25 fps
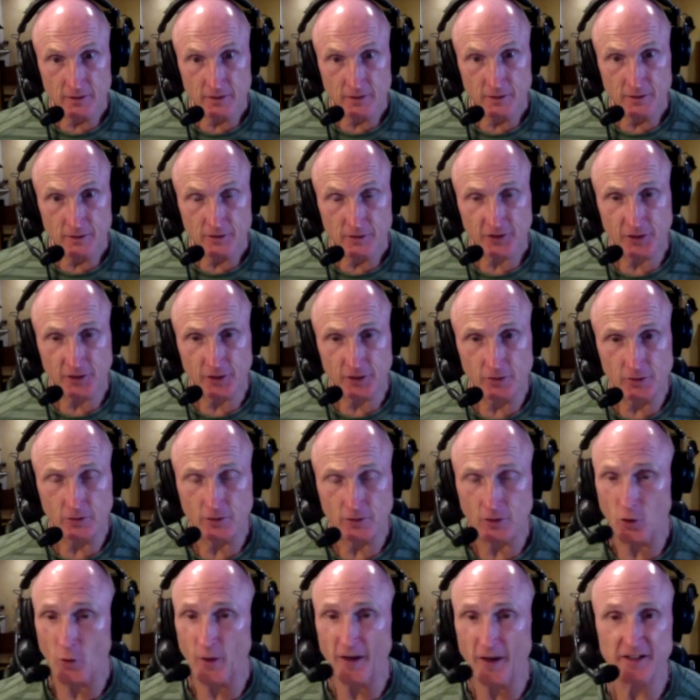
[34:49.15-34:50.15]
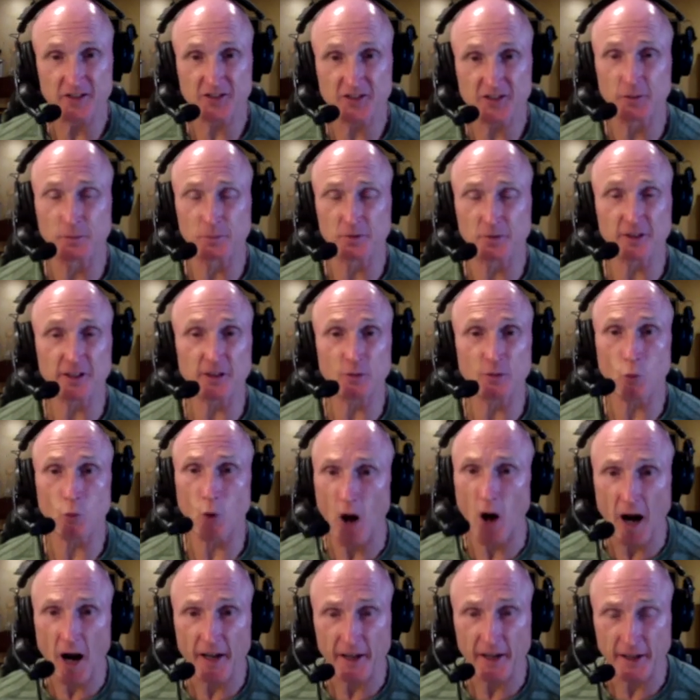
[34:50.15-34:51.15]
So quite simply,
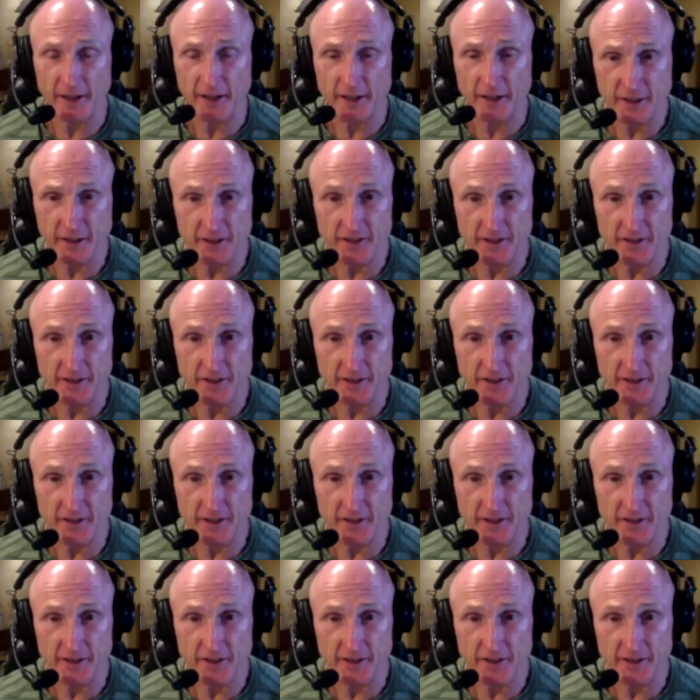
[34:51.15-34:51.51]
walking